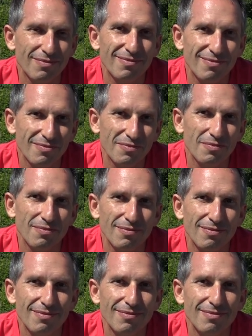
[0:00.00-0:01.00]

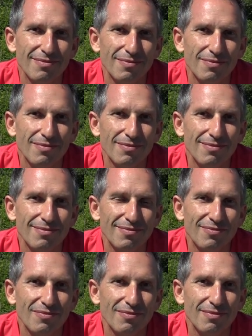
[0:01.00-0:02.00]

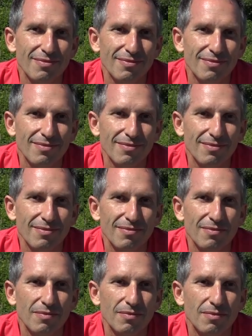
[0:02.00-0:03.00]

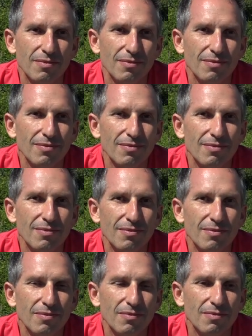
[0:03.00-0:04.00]

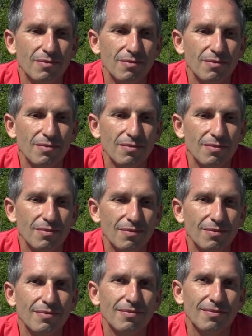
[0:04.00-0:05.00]

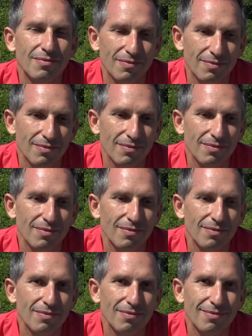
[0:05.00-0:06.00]

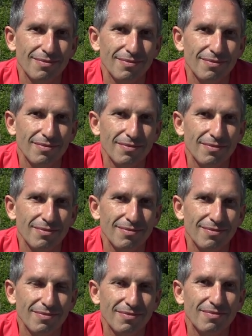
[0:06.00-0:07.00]

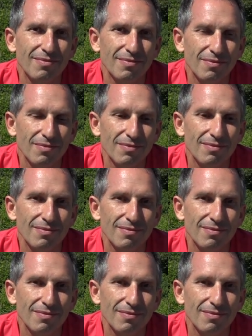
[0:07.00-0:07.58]
(not speaking)